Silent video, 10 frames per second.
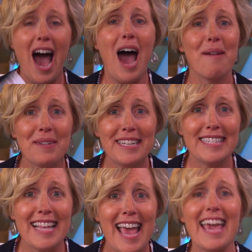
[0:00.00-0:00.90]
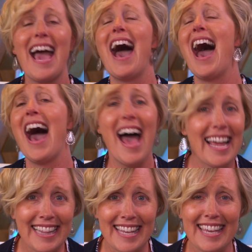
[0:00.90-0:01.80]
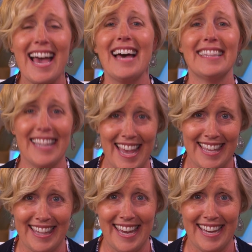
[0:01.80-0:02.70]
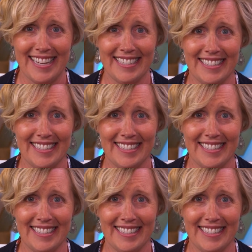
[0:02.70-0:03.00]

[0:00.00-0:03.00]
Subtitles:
I'm going to say highly unlikely.